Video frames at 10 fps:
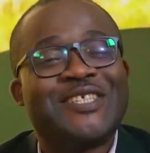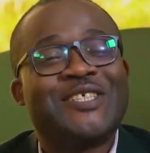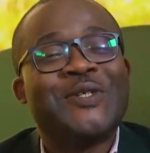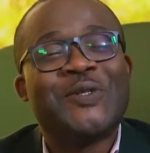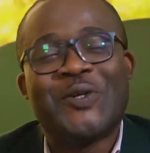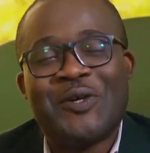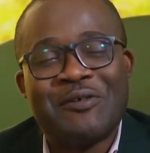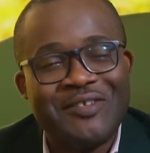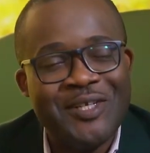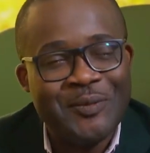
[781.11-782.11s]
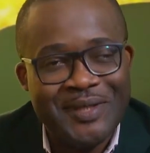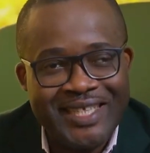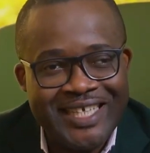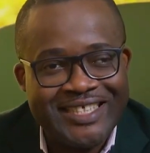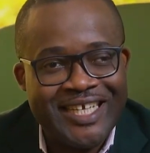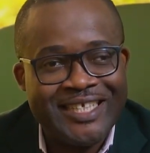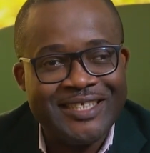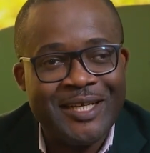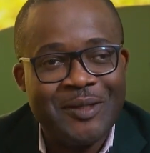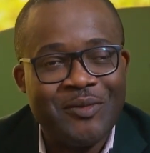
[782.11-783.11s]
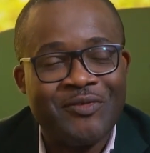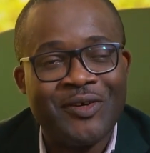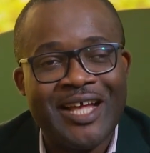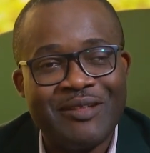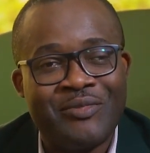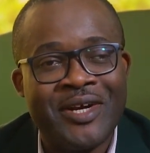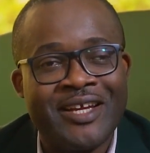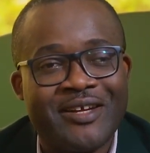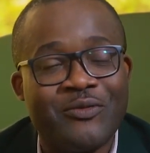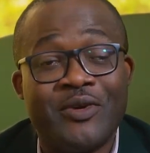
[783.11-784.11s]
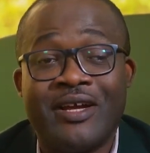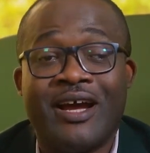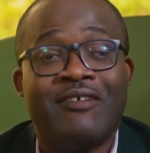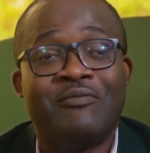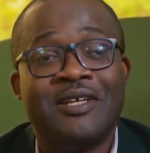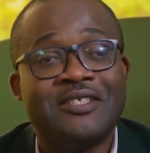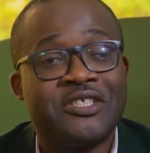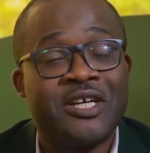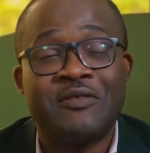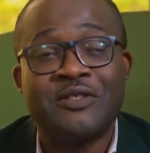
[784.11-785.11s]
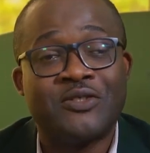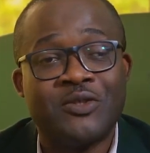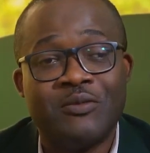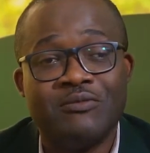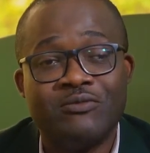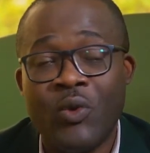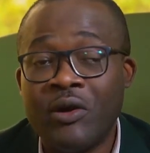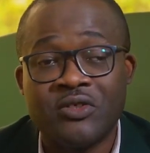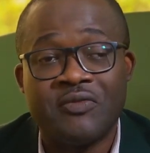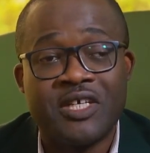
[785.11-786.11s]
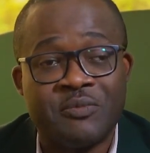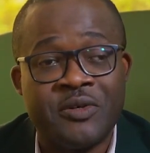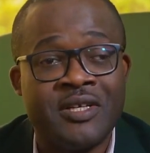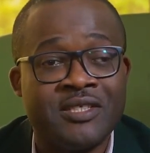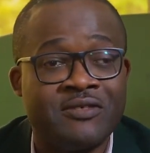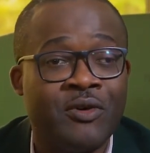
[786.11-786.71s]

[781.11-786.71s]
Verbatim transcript: the CEO of Leo Burnett. And uh, before that break, we have been sharing some wealth of experience